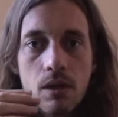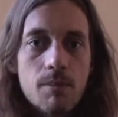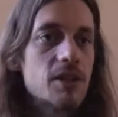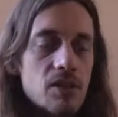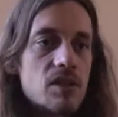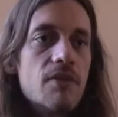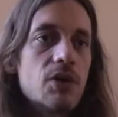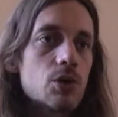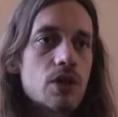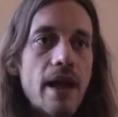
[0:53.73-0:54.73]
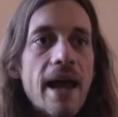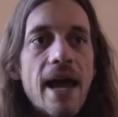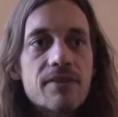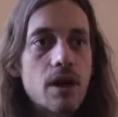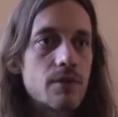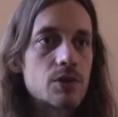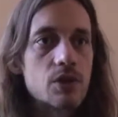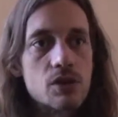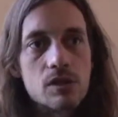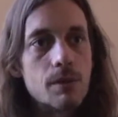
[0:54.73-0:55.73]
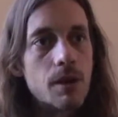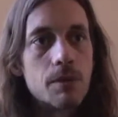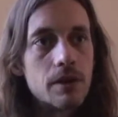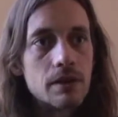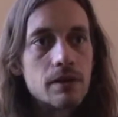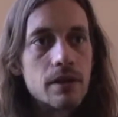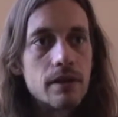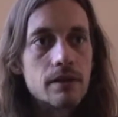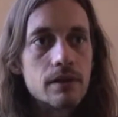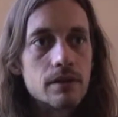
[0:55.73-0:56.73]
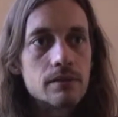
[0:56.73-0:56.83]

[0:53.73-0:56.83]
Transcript: it makes it difficult to have conversations about money and